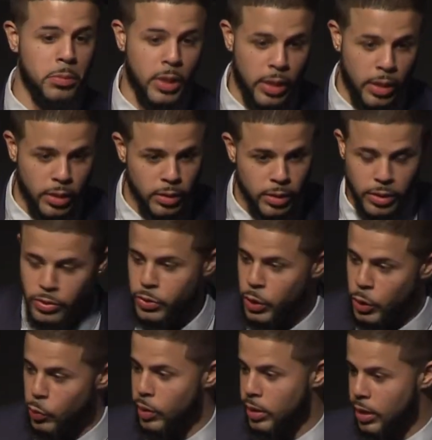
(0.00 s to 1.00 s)
And
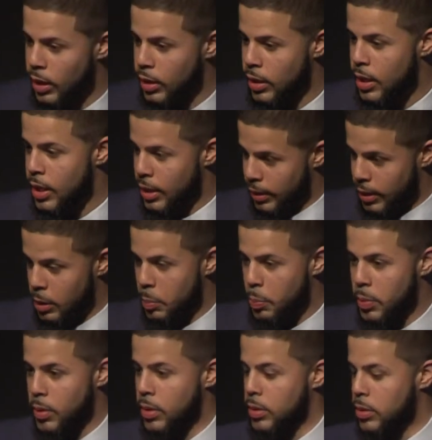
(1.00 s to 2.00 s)
considering that KIPP
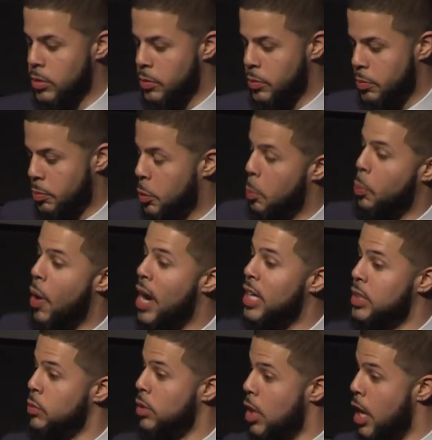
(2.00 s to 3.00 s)
is
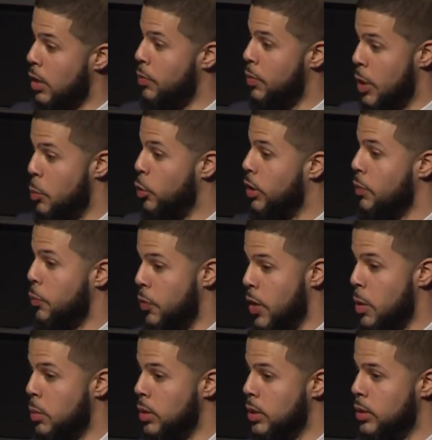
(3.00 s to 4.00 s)
comprised of a lot of immigrant
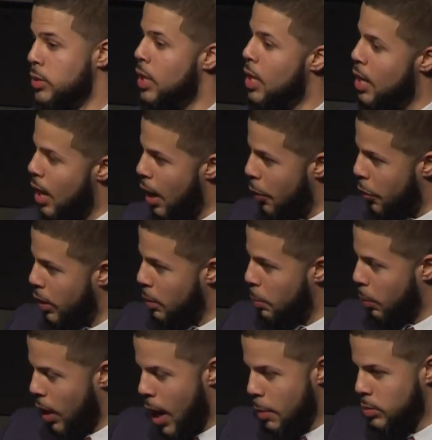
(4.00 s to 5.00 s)
families, I think
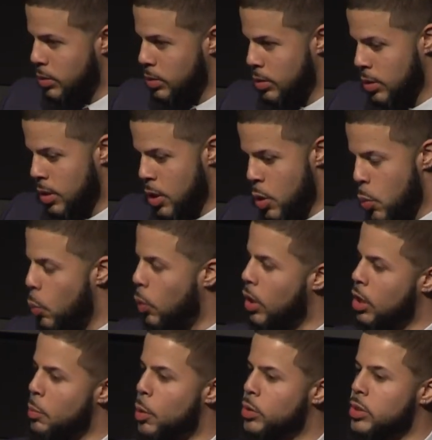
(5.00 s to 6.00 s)
perhaps one
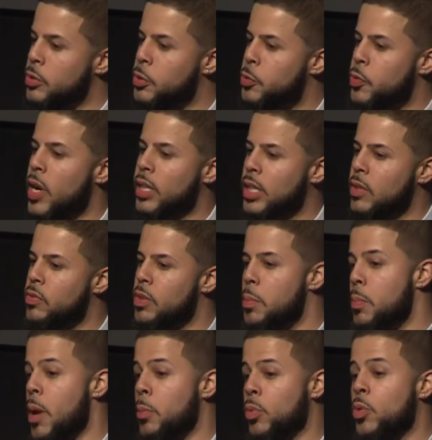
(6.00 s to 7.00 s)
of the most effective
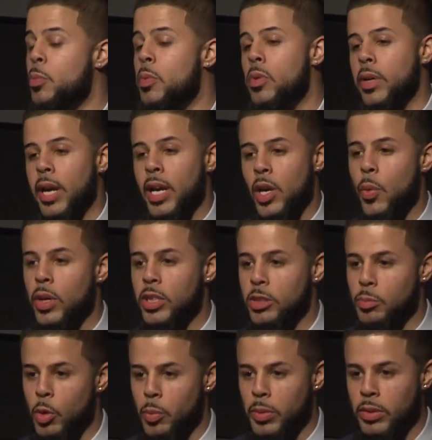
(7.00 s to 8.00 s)
and memorable
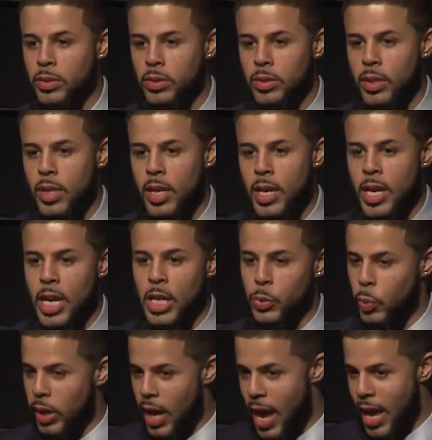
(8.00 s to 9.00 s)
KOS moments is
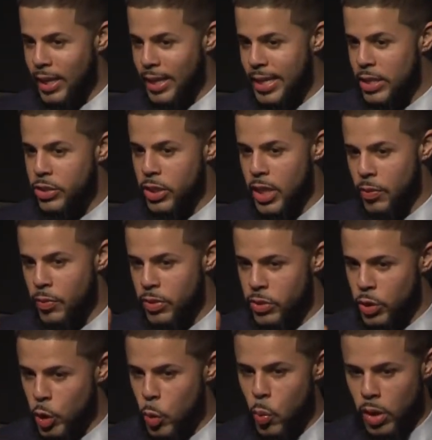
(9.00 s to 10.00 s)
when I had each and every
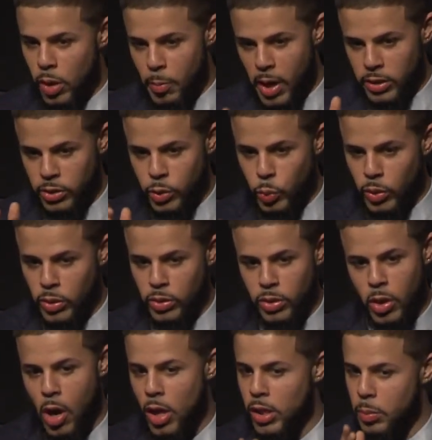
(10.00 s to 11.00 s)
single one of my students
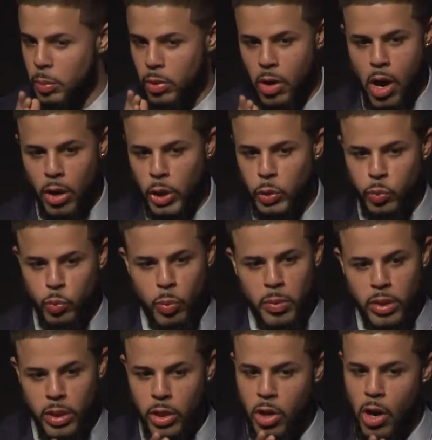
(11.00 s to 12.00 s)
call up
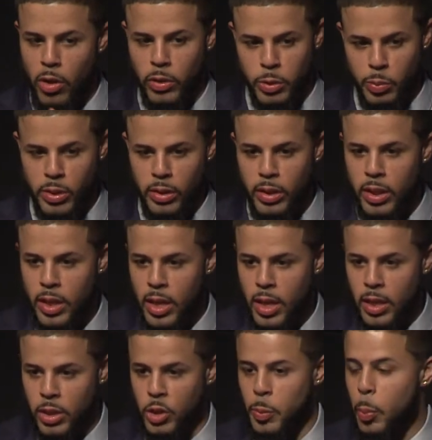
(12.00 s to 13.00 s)
congresswomen and congressmen
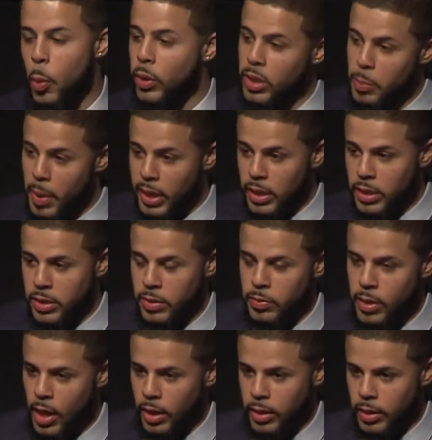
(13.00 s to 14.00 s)
to support the maintenance of
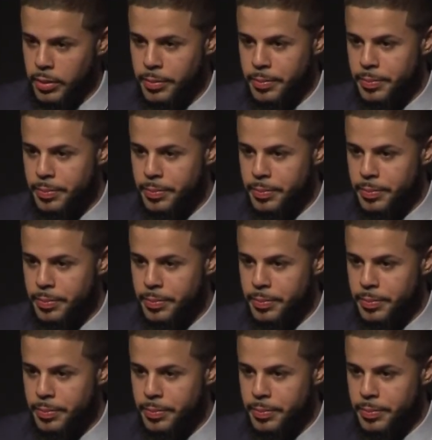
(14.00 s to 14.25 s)
DACA.